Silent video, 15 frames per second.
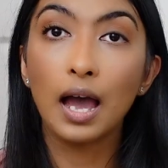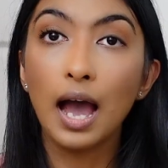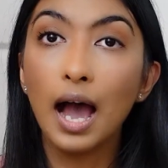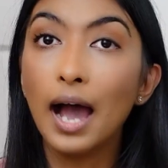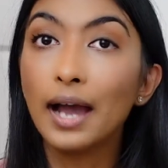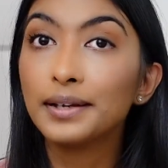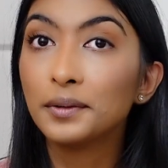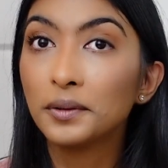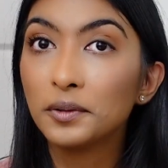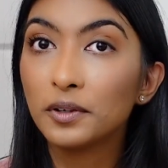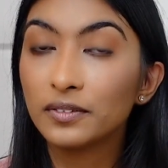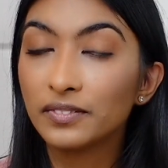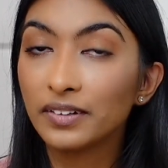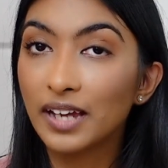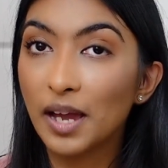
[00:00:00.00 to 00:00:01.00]
I don't
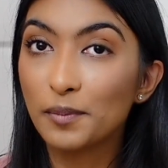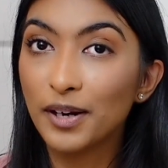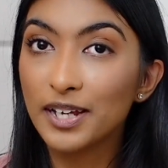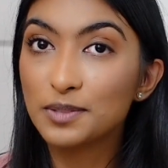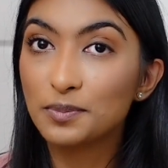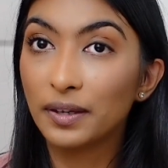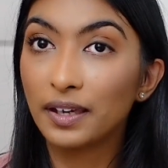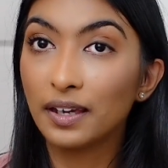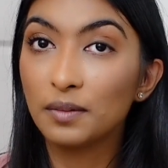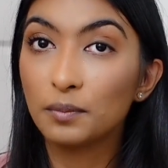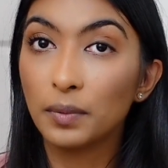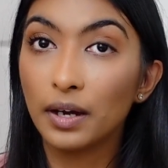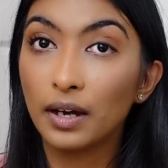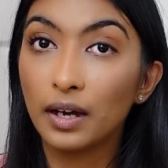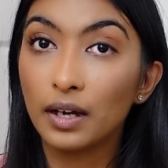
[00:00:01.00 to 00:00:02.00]
know if the camera is picking,
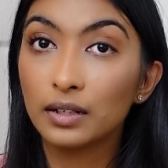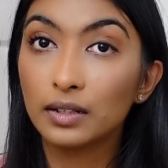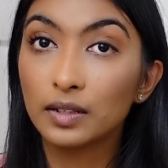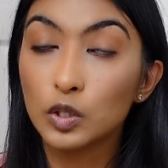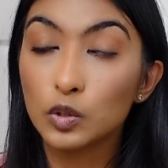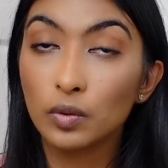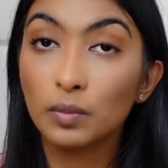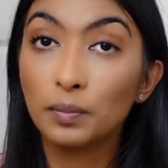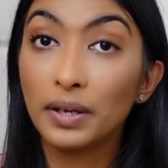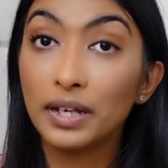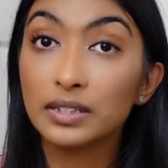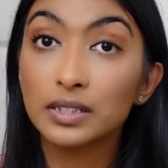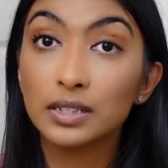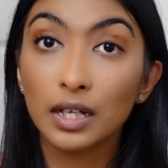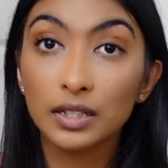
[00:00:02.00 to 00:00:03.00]
but this one
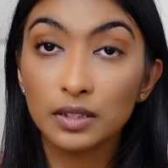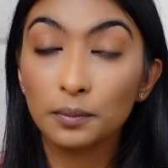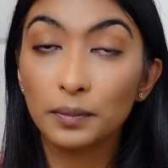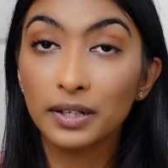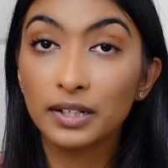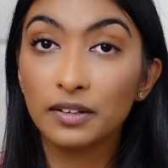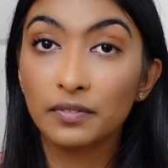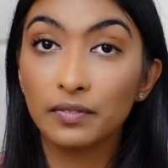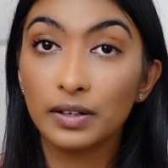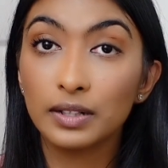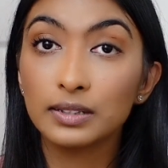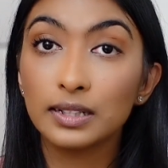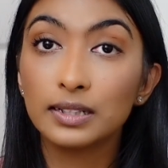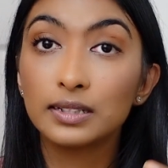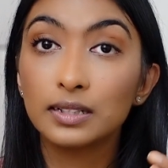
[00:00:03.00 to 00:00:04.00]
makes such a big
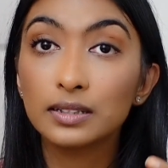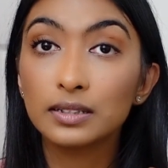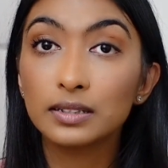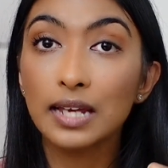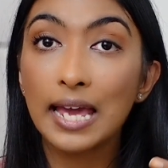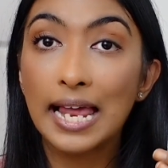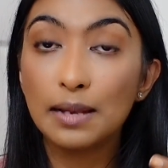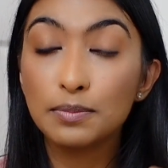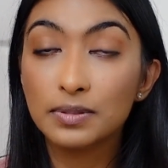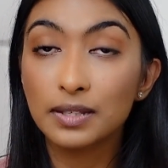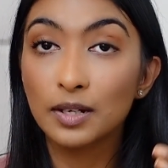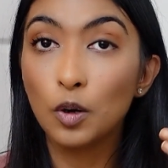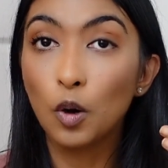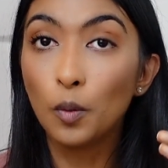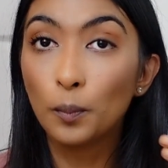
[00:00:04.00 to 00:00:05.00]
difference. It just helps
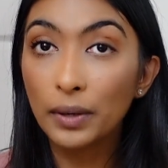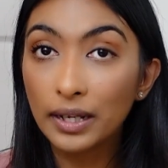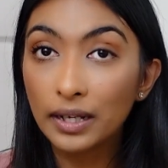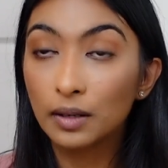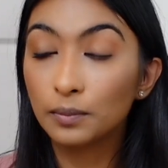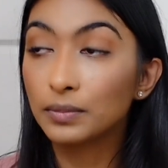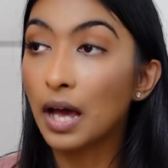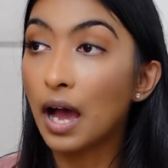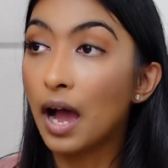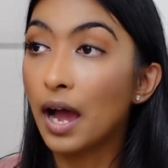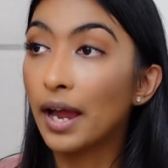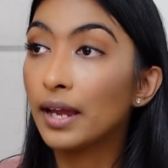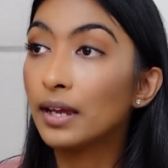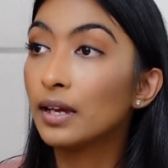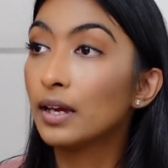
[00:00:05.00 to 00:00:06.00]
in opening up the
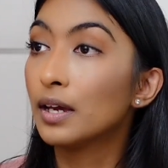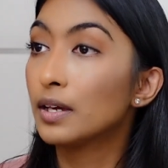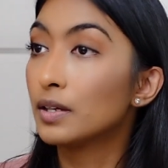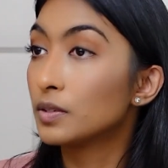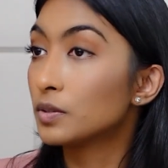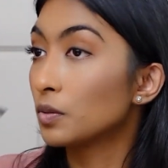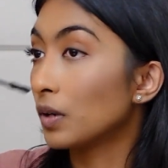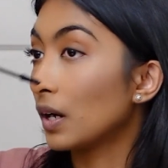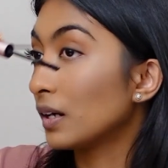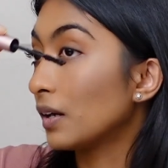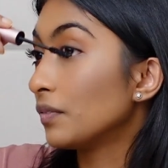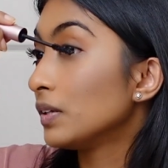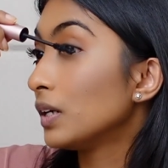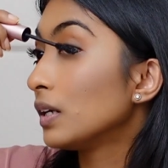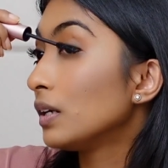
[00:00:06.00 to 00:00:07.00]
eye. So yeah,
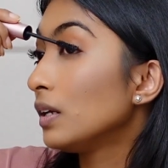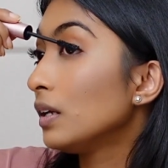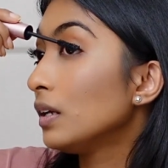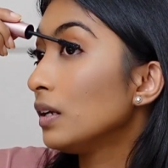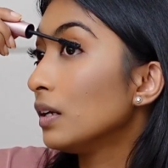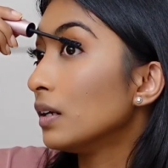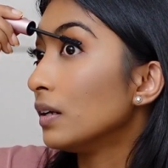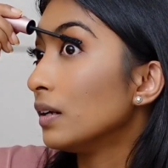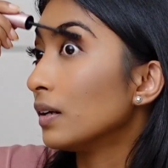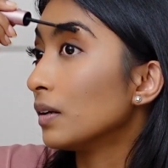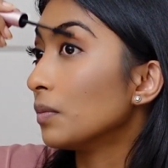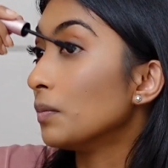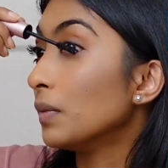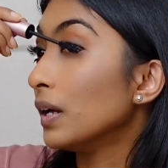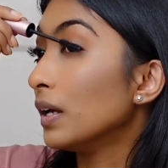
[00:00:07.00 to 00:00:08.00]
definitely
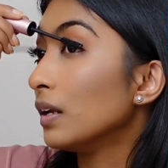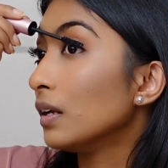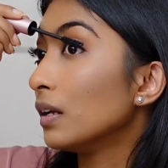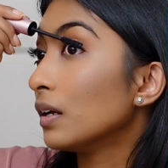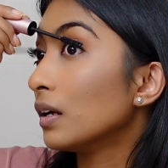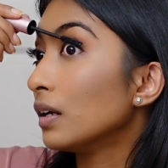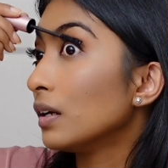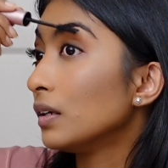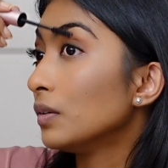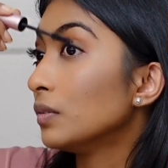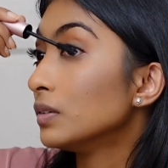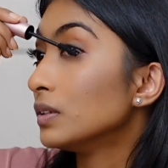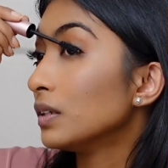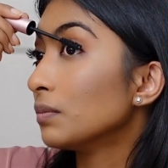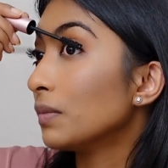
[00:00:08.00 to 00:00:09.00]
recommend
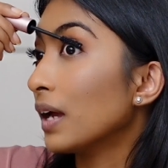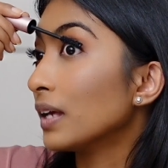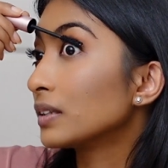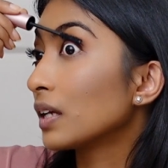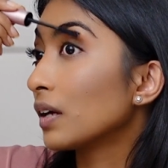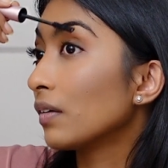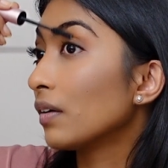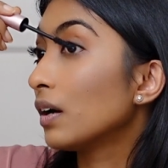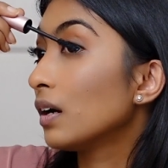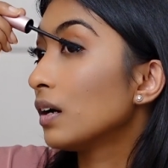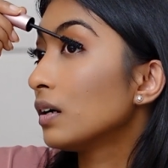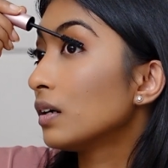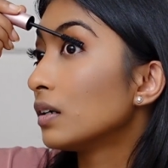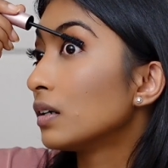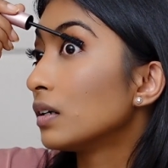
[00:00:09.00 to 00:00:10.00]
using
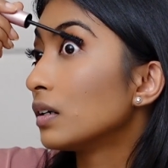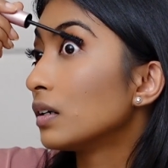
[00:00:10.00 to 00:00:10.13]
mascara.